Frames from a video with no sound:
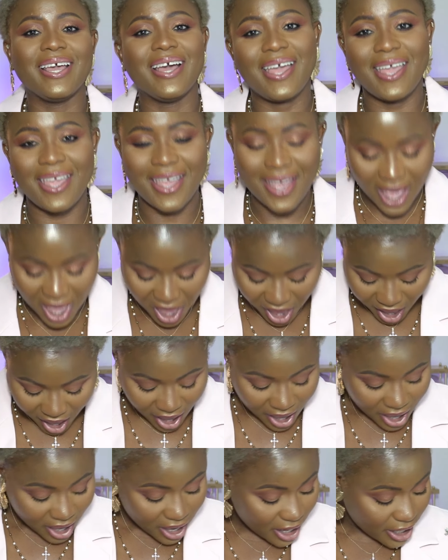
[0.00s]
it
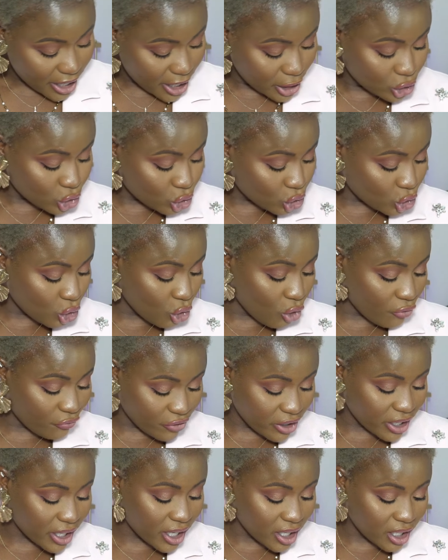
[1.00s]
is too
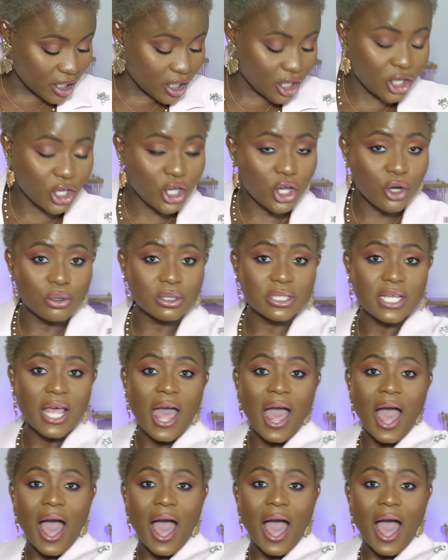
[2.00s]
freaking cute.